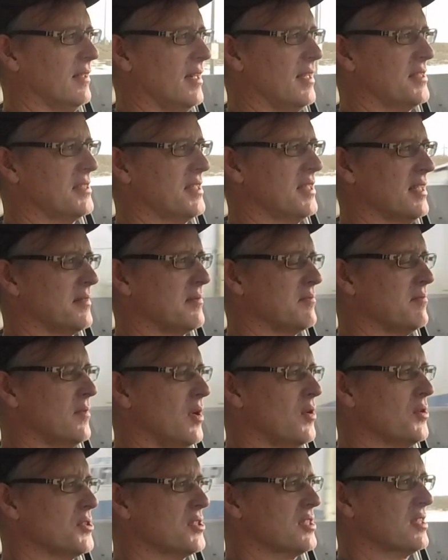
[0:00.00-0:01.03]
I see it
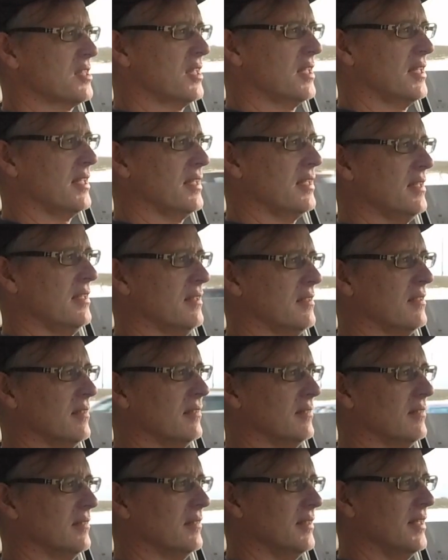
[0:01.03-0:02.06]
mostly
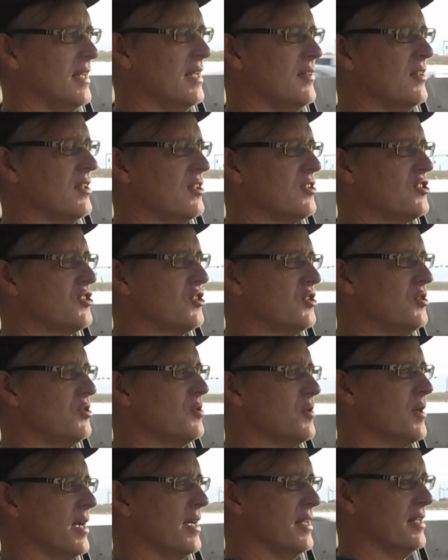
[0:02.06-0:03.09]
in the 2
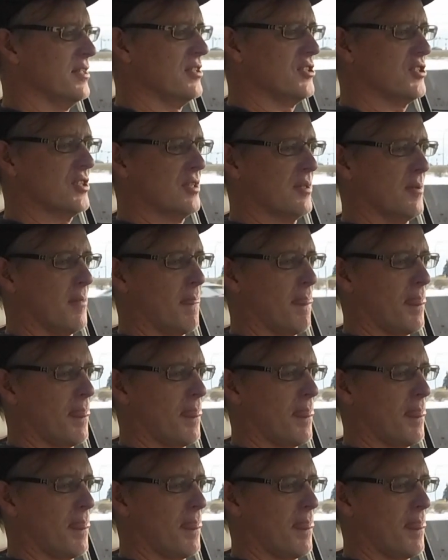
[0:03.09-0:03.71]
range,